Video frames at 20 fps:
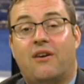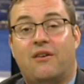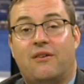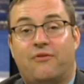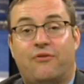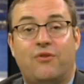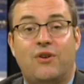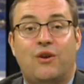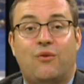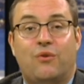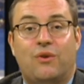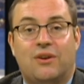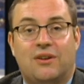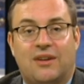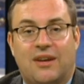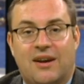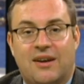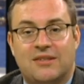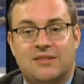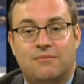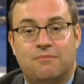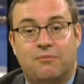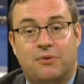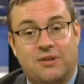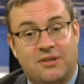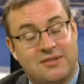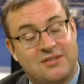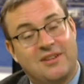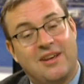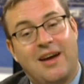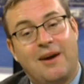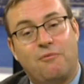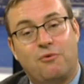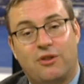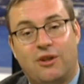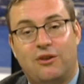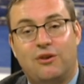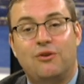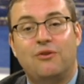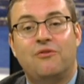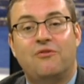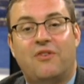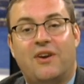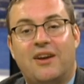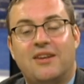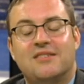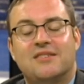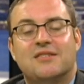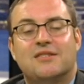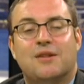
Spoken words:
a frequent guest, but this time with a new face.